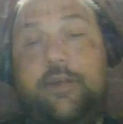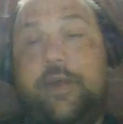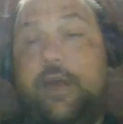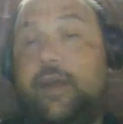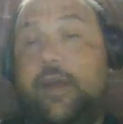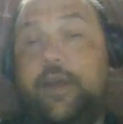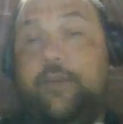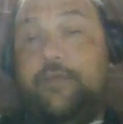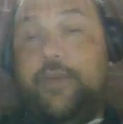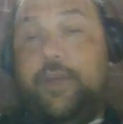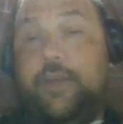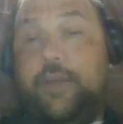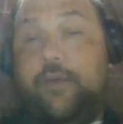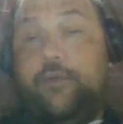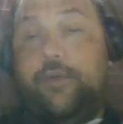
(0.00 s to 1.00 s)
kind of thing
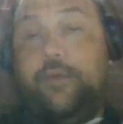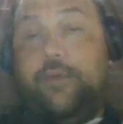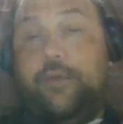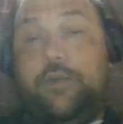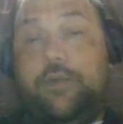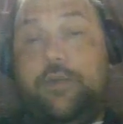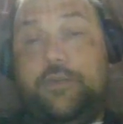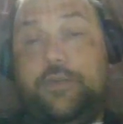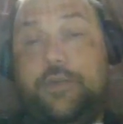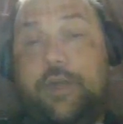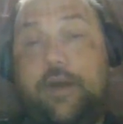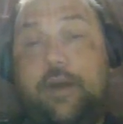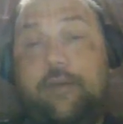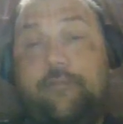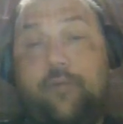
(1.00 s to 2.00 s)
can only be used
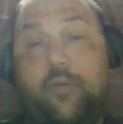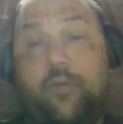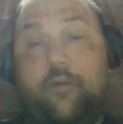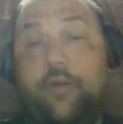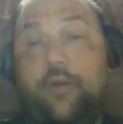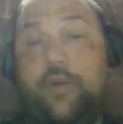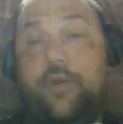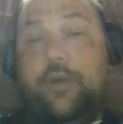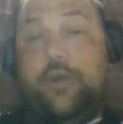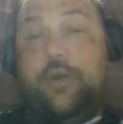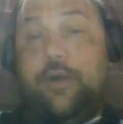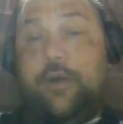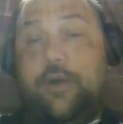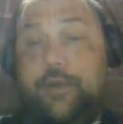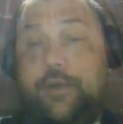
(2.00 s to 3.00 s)
for
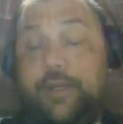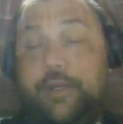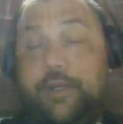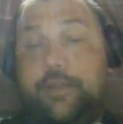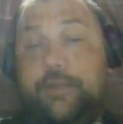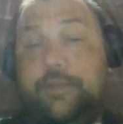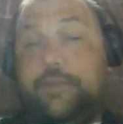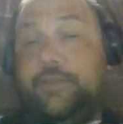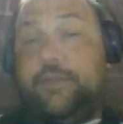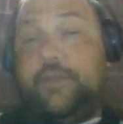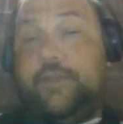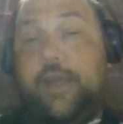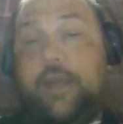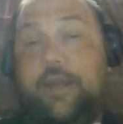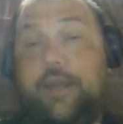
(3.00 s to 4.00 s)
ridiculous
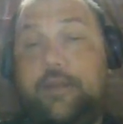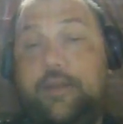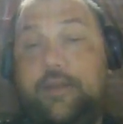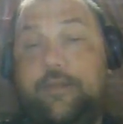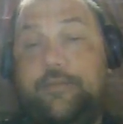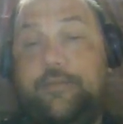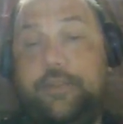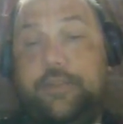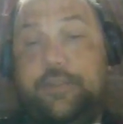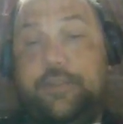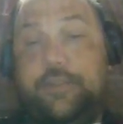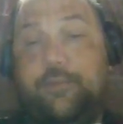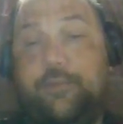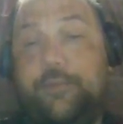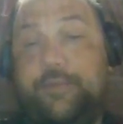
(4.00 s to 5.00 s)
and
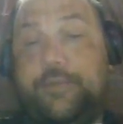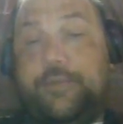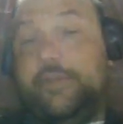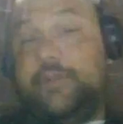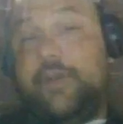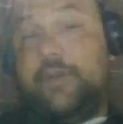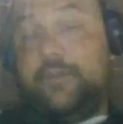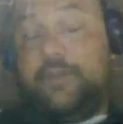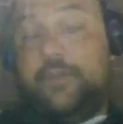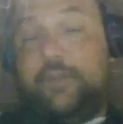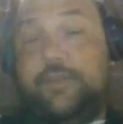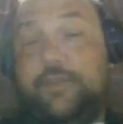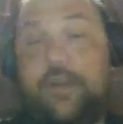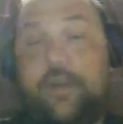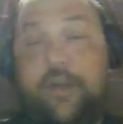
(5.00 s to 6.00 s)
fascistic purposes, as it
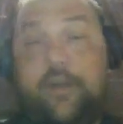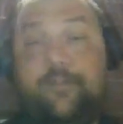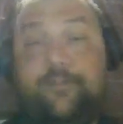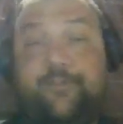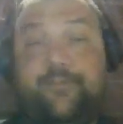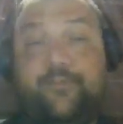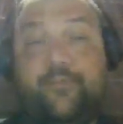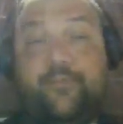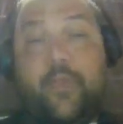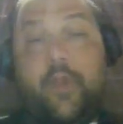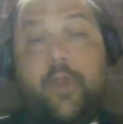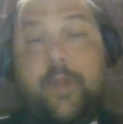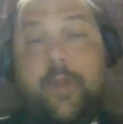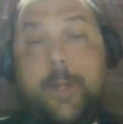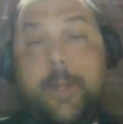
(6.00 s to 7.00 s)
is today.
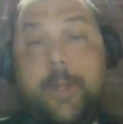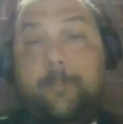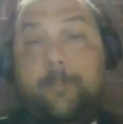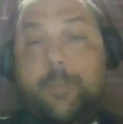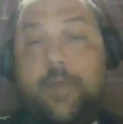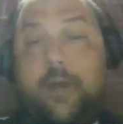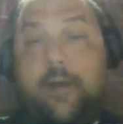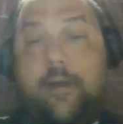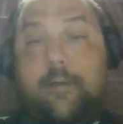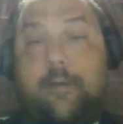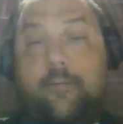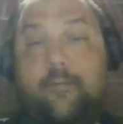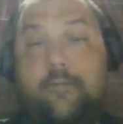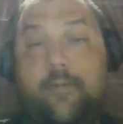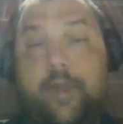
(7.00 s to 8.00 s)

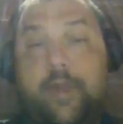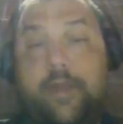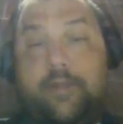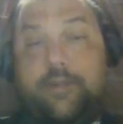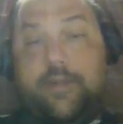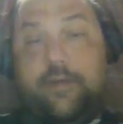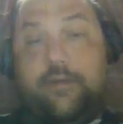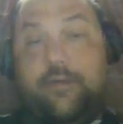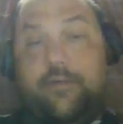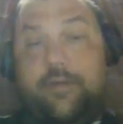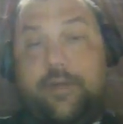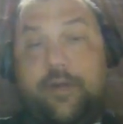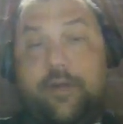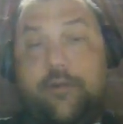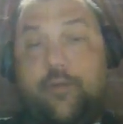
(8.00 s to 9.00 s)
And so,
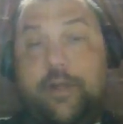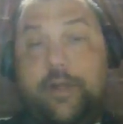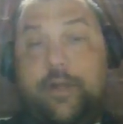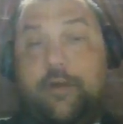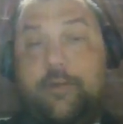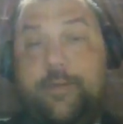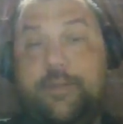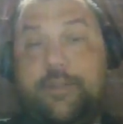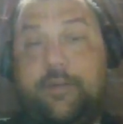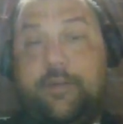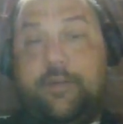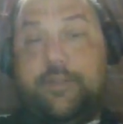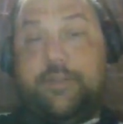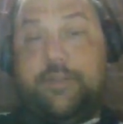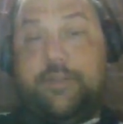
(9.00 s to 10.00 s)
while I call
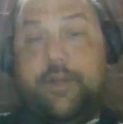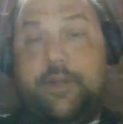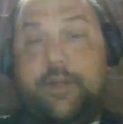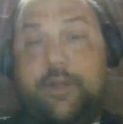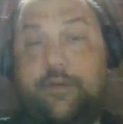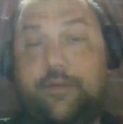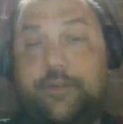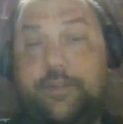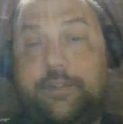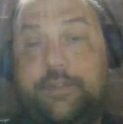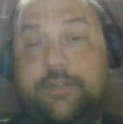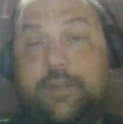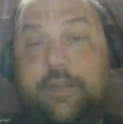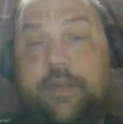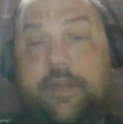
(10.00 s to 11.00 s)
myself a cybernetic
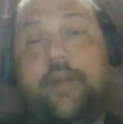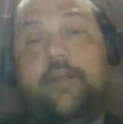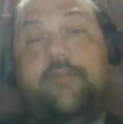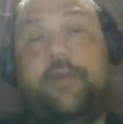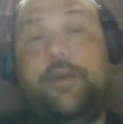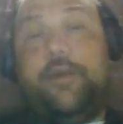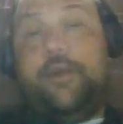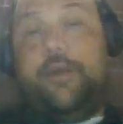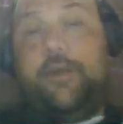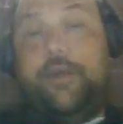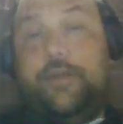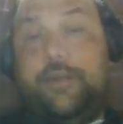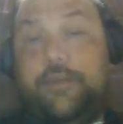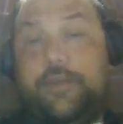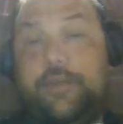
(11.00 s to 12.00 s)
socialist and kind of a
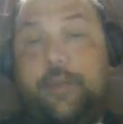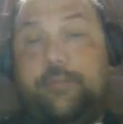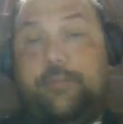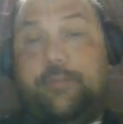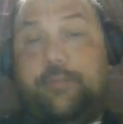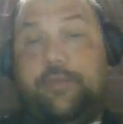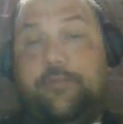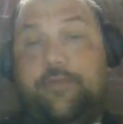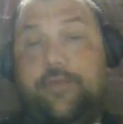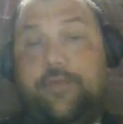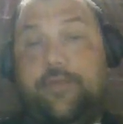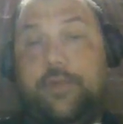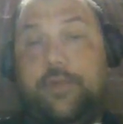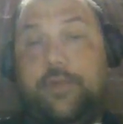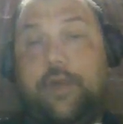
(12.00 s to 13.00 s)
disciple of
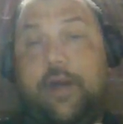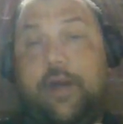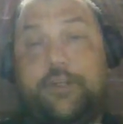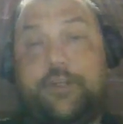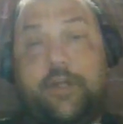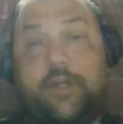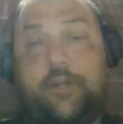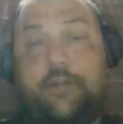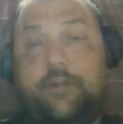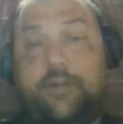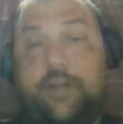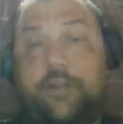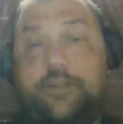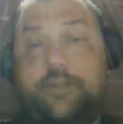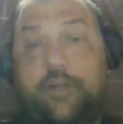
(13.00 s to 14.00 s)
Paul Cockshott,
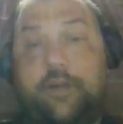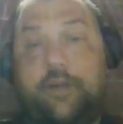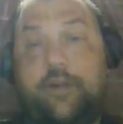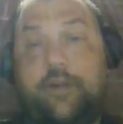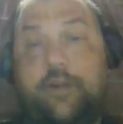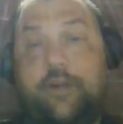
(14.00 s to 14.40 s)
I can share